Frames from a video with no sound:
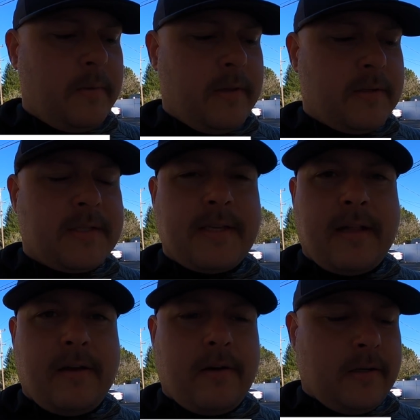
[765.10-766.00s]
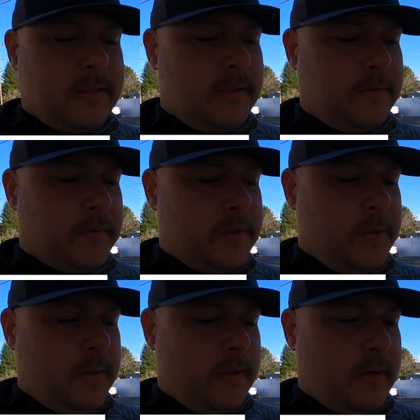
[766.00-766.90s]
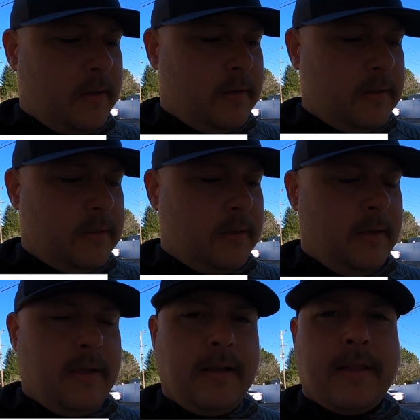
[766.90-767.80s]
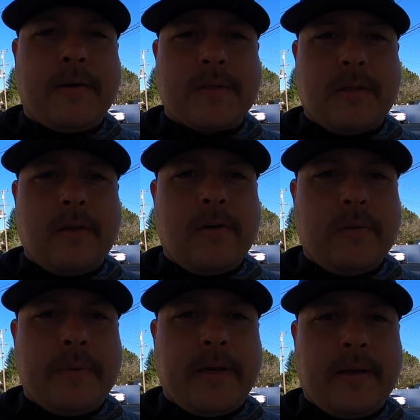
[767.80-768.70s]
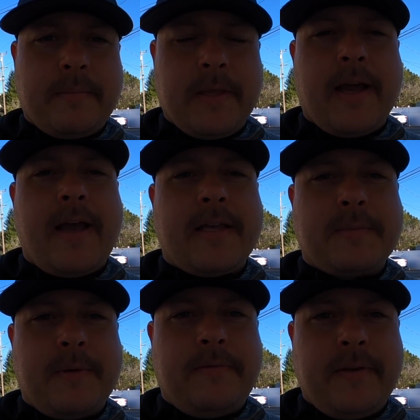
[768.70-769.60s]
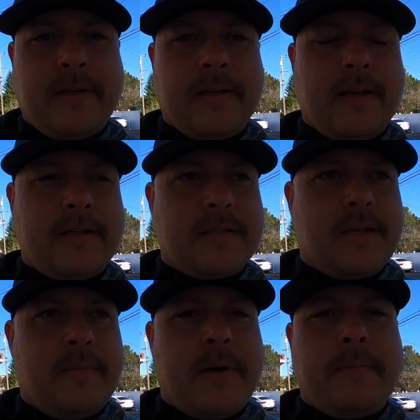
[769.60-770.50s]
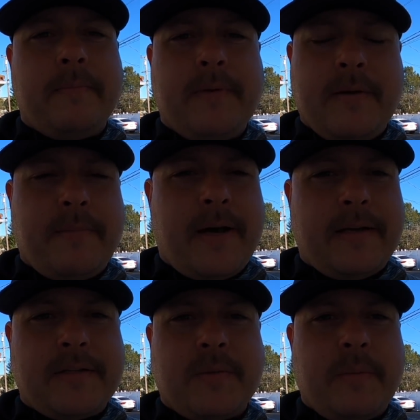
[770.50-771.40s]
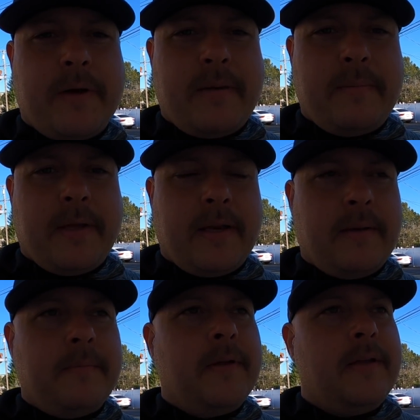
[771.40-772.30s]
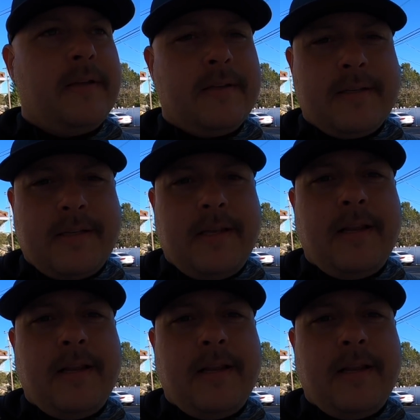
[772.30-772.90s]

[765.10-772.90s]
one of those Sala harnesses for $200, and that was a local pickup. The guy asked me if he can just come by and swing by and pick it up, because he